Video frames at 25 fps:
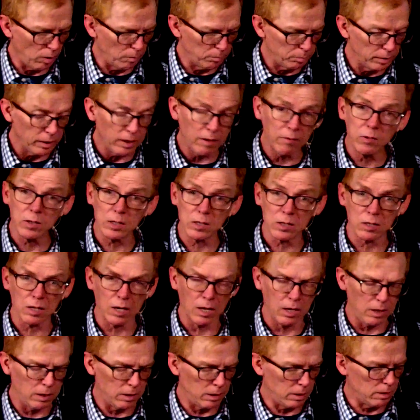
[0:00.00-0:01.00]
I believe is
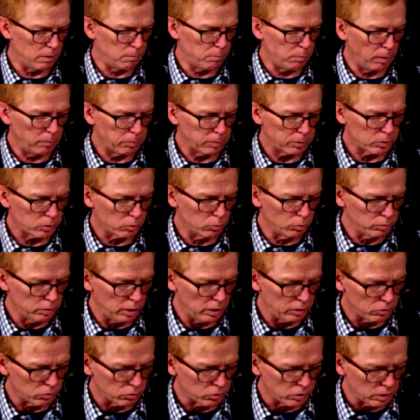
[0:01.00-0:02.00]
a public school
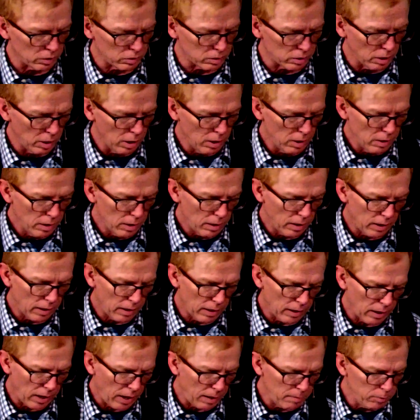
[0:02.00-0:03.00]
teacher, says,
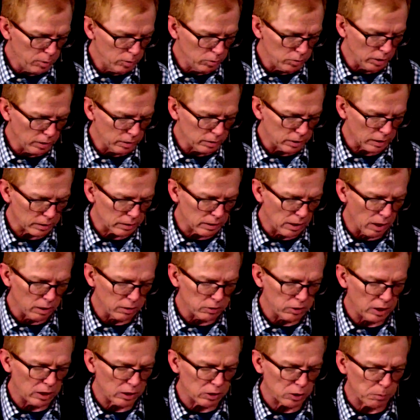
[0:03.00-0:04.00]
I'm using
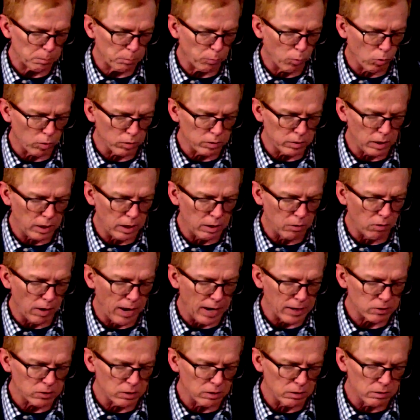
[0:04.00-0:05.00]
technology to support the
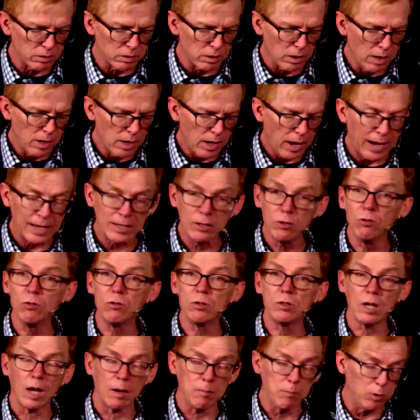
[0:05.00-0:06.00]
interactions I'm
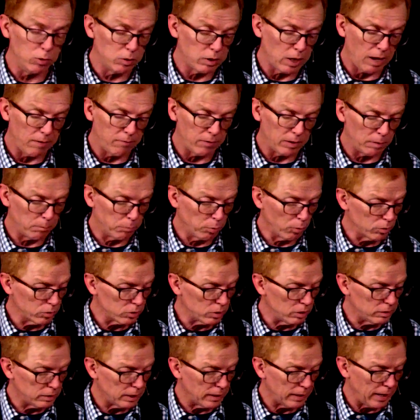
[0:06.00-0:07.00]
used to having in
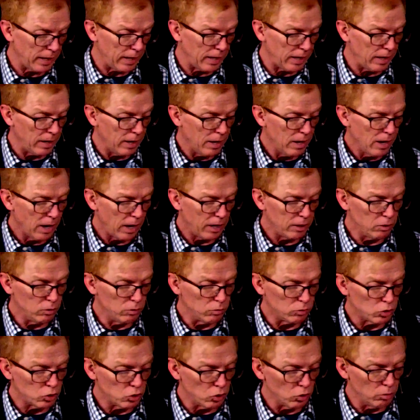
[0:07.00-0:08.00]
person. Today, I
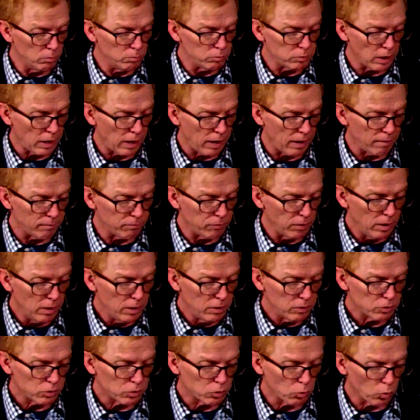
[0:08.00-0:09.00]
use Zoom to have
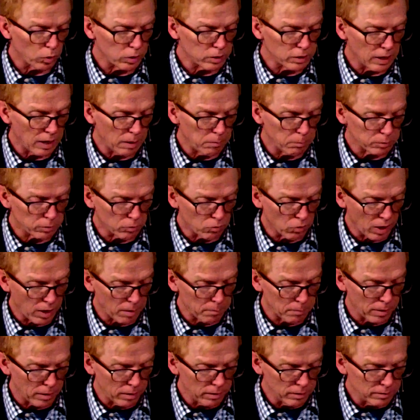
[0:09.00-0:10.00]
story time with
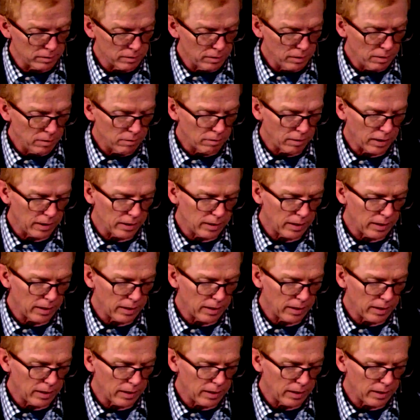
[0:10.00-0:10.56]
Grandma, right?